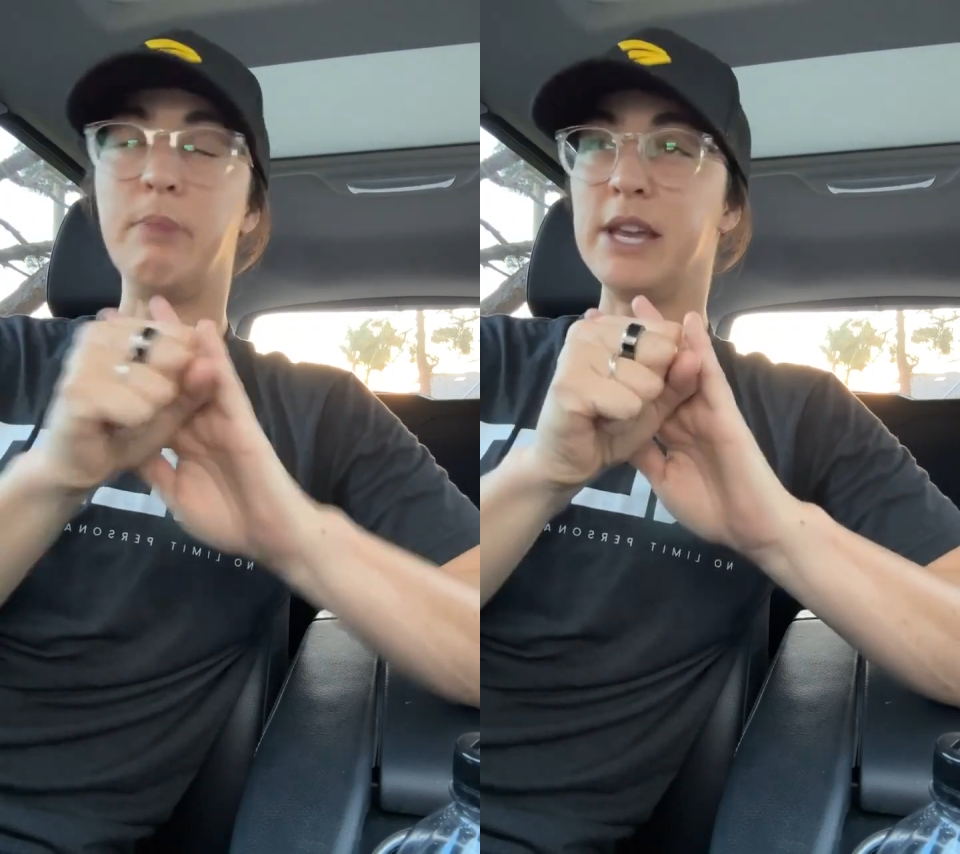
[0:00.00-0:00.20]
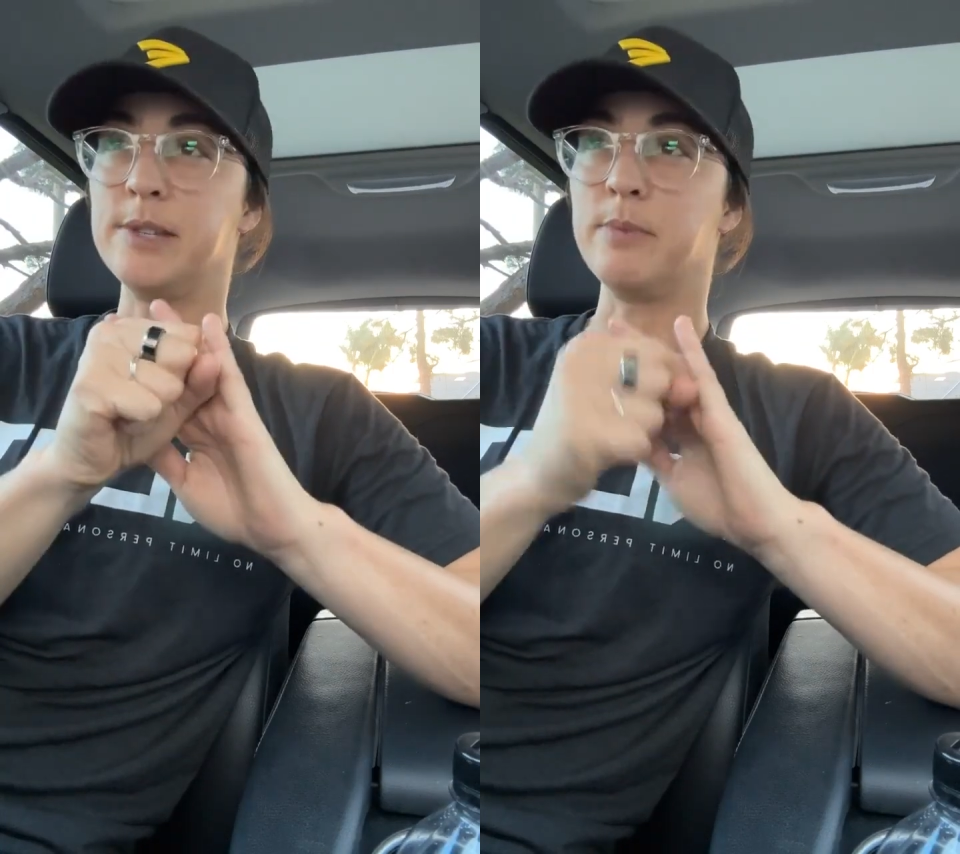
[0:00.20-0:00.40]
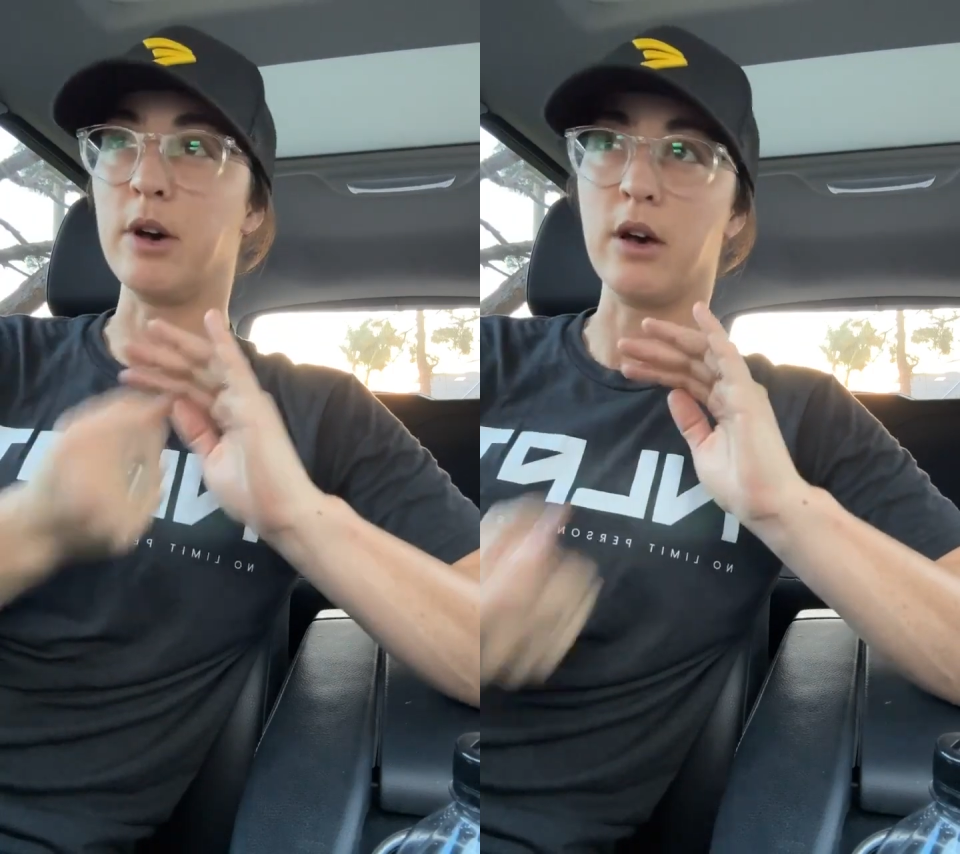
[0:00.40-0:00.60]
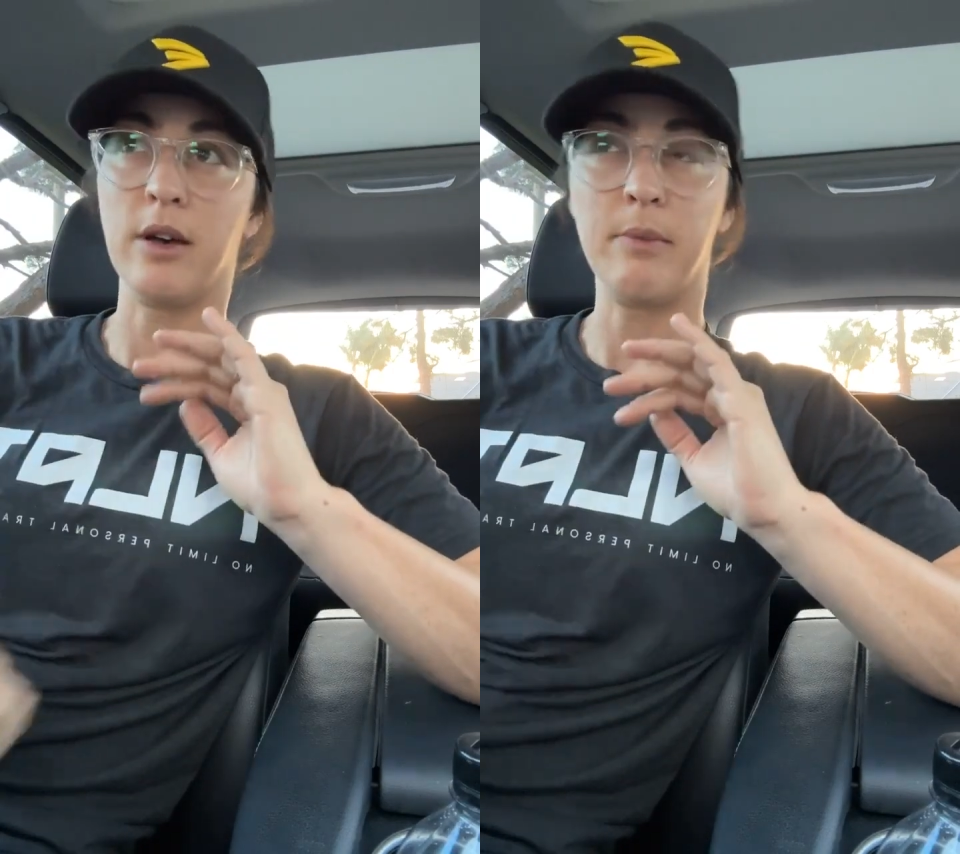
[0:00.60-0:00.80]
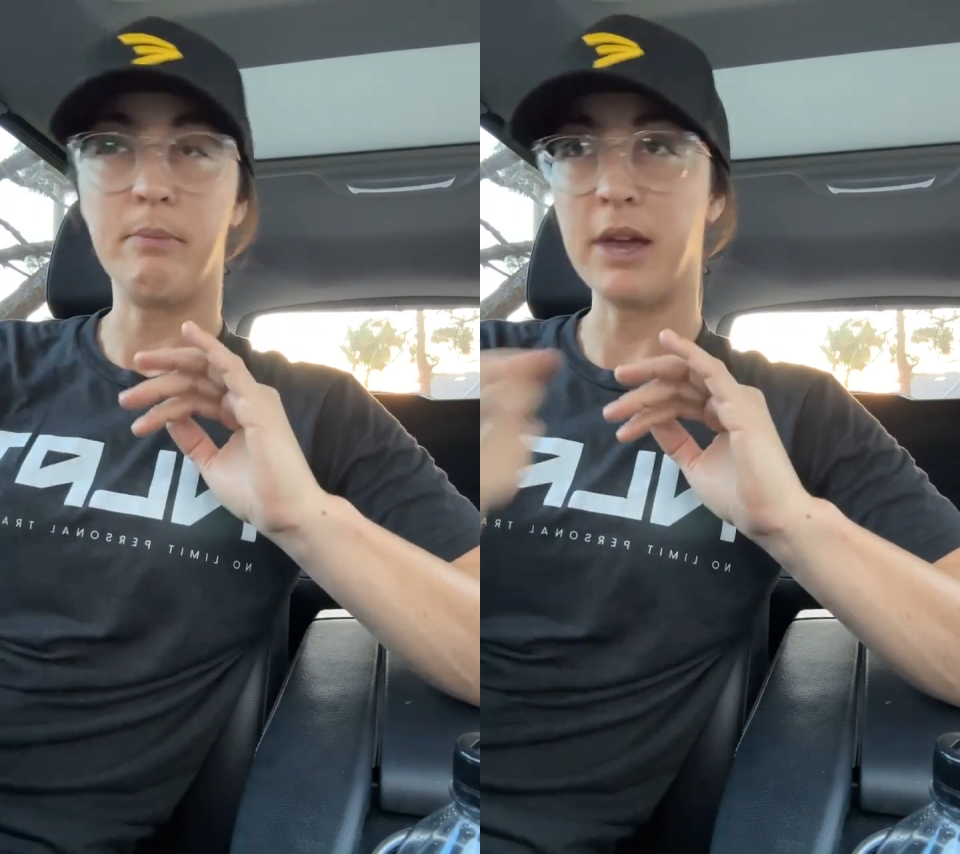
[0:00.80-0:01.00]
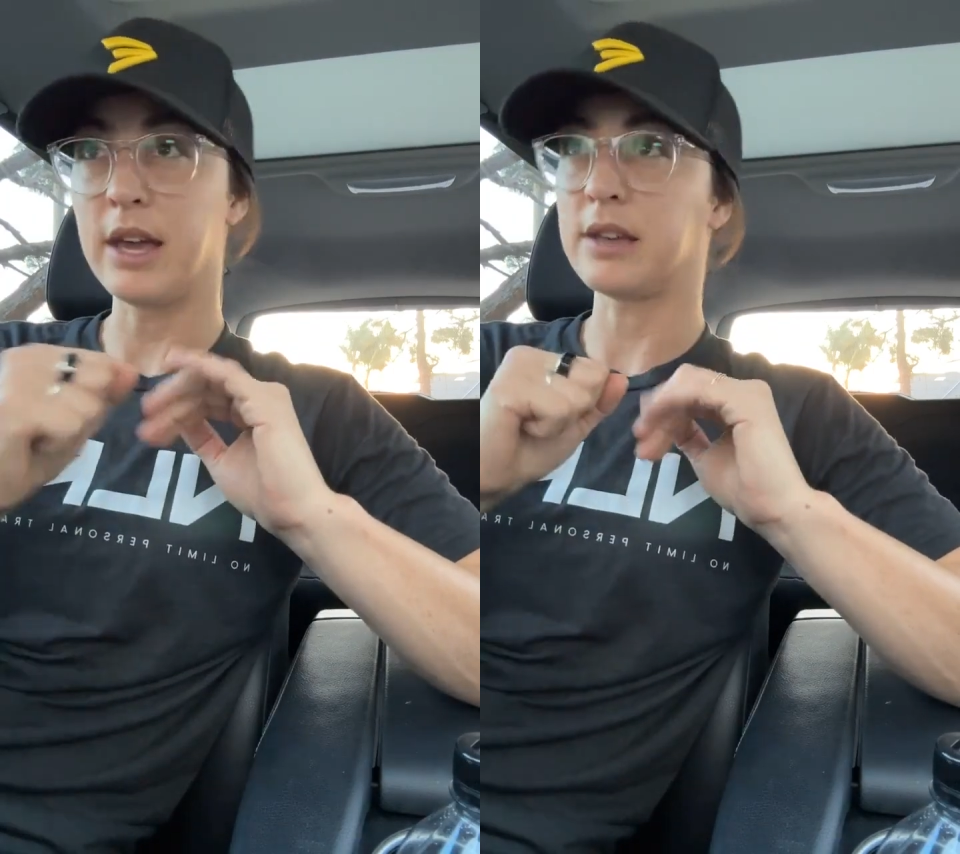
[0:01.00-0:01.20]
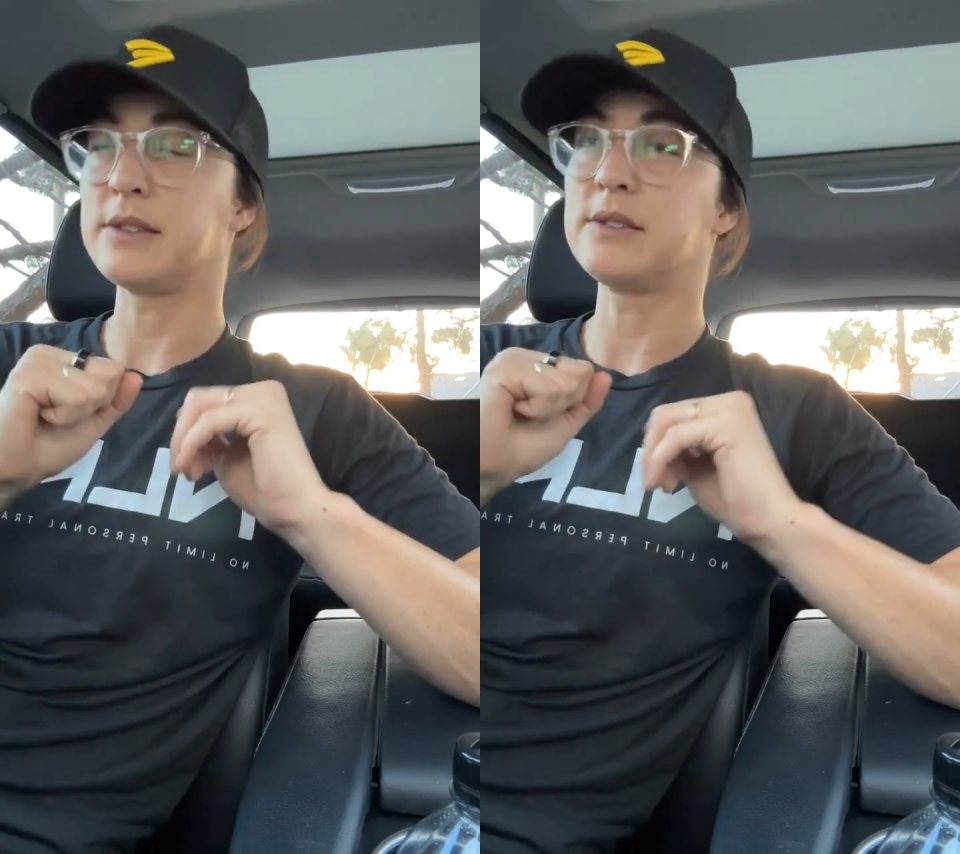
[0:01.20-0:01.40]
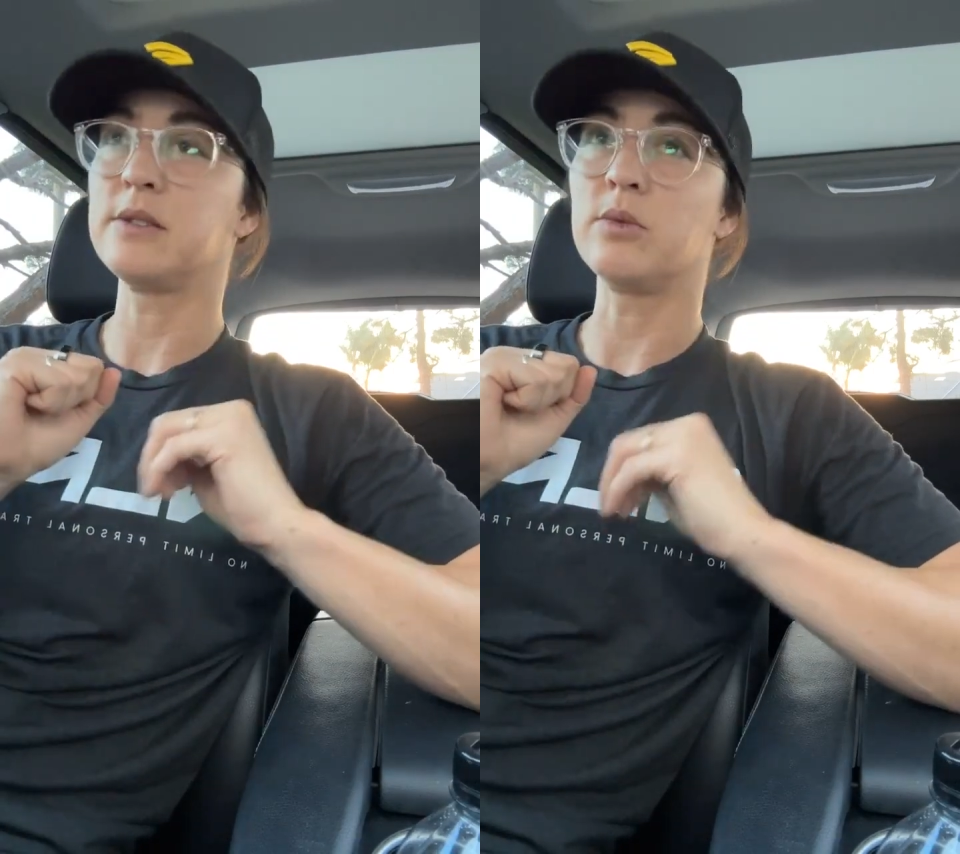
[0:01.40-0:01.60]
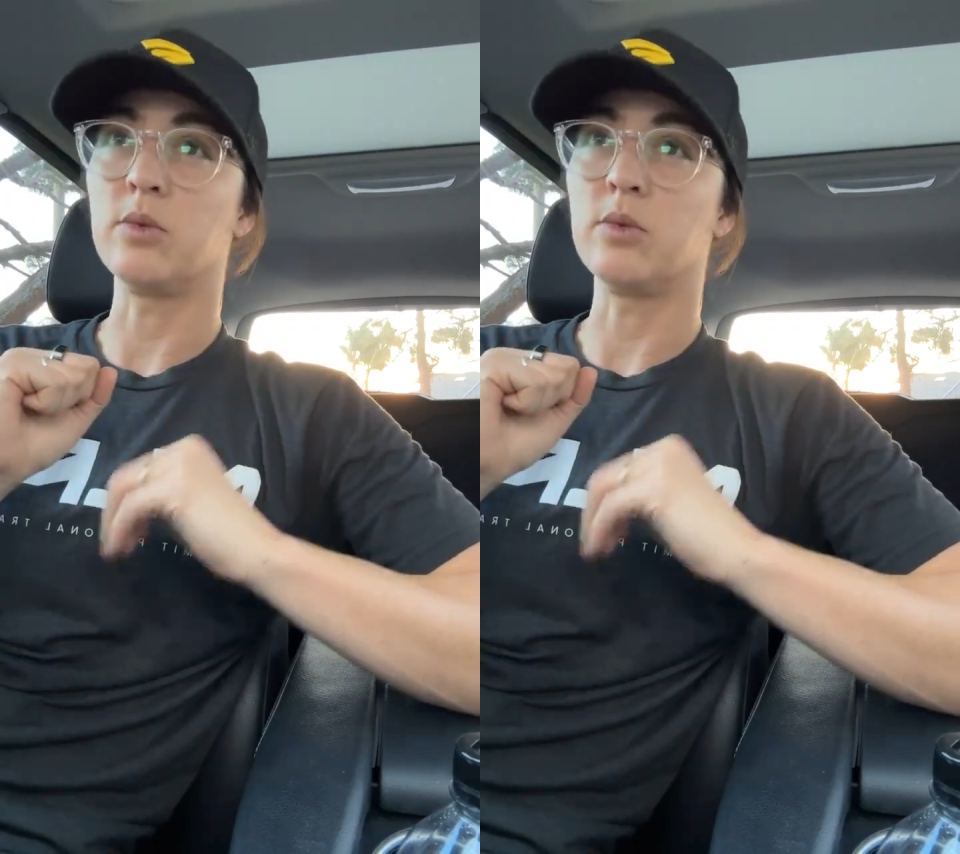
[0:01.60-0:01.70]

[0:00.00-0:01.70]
baseball, picks,